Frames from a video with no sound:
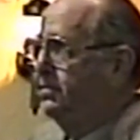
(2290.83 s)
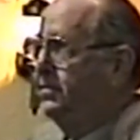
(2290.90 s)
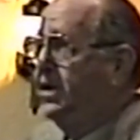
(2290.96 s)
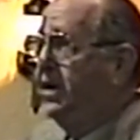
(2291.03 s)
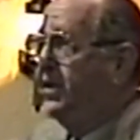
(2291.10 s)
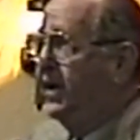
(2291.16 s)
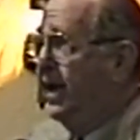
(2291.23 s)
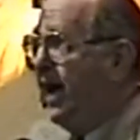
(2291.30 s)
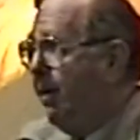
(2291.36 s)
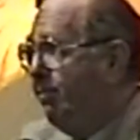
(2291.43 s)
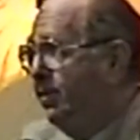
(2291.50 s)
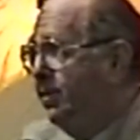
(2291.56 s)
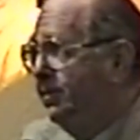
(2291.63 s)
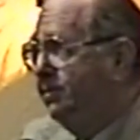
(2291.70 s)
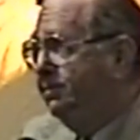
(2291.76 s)
Nothing
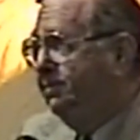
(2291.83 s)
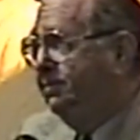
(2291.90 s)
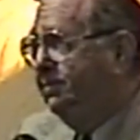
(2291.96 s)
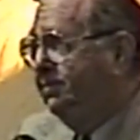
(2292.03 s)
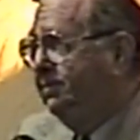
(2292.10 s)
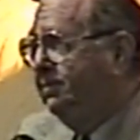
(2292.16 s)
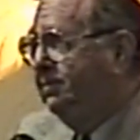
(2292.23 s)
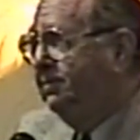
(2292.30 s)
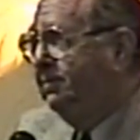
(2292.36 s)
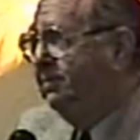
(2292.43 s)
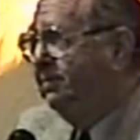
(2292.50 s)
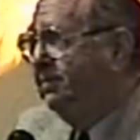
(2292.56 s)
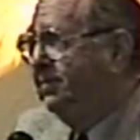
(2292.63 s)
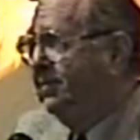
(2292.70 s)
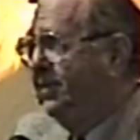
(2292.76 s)
happened.
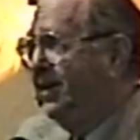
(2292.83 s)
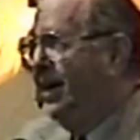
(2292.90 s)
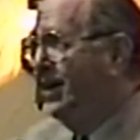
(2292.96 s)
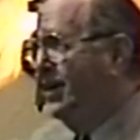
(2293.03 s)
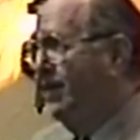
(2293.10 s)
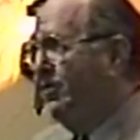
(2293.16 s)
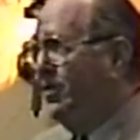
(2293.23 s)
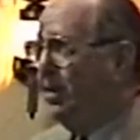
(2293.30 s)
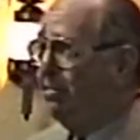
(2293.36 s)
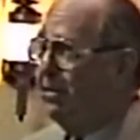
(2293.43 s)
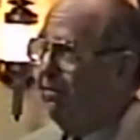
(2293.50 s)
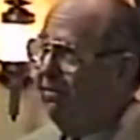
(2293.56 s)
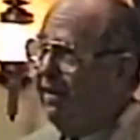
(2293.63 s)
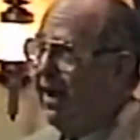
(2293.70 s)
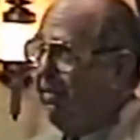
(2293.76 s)
I lift up
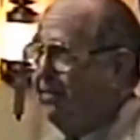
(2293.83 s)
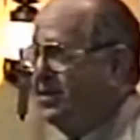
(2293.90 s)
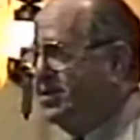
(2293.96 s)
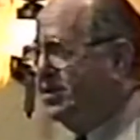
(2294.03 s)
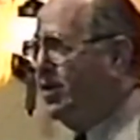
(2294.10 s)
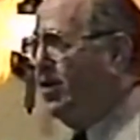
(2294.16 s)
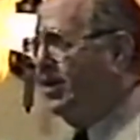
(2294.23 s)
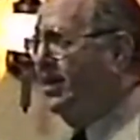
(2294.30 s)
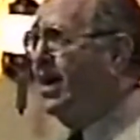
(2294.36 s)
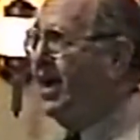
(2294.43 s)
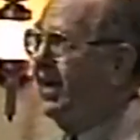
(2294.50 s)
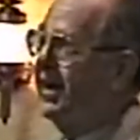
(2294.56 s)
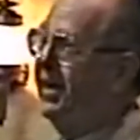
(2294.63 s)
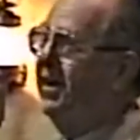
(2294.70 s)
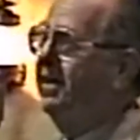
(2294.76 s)
the flap and start
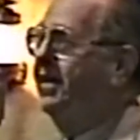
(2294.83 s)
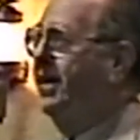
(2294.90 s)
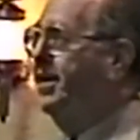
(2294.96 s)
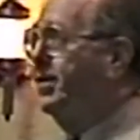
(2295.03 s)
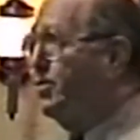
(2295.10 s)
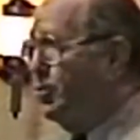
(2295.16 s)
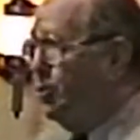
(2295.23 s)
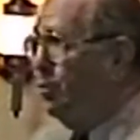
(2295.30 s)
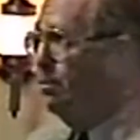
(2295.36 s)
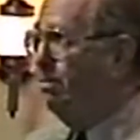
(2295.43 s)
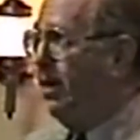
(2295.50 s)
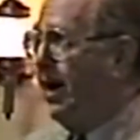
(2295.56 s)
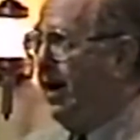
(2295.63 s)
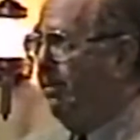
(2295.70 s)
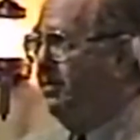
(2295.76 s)
yanking, and the shoe
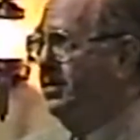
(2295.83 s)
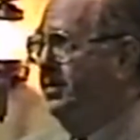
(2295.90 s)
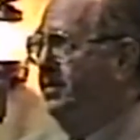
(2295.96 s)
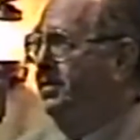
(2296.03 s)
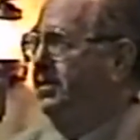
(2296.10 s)
pops.